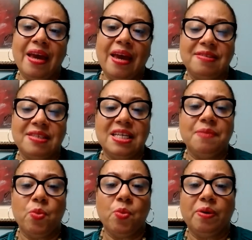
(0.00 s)
I see
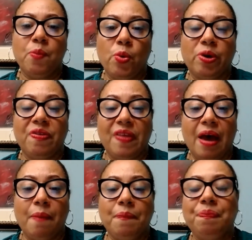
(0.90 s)
more and more of
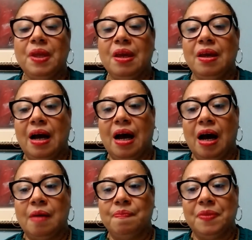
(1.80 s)
them
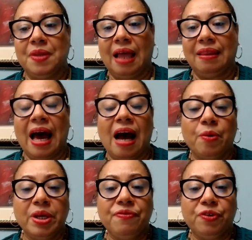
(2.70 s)

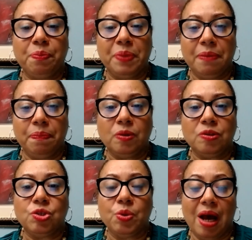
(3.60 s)
allowing for people
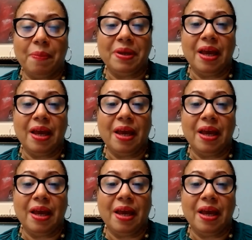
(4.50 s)
to come and